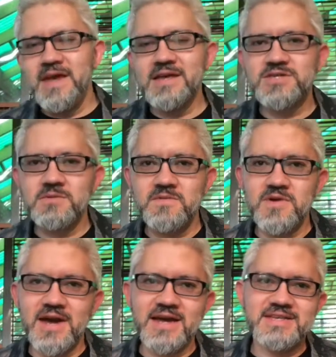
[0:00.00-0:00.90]
and some of
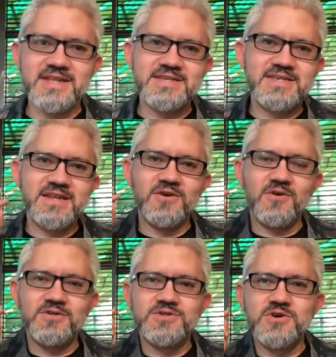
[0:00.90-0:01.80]
you guys listen
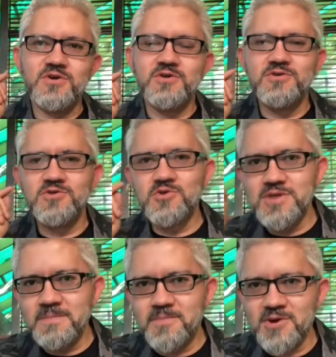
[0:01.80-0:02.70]
also through
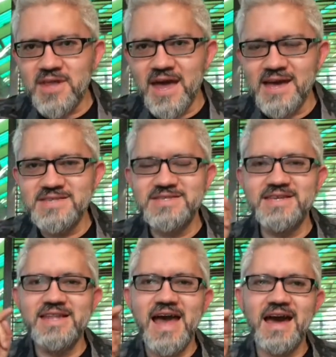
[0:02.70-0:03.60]
the podcast
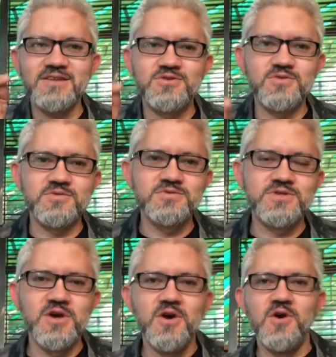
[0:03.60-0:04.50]
in iTunes
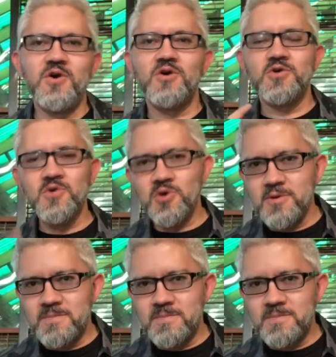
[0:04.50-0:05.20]
or Google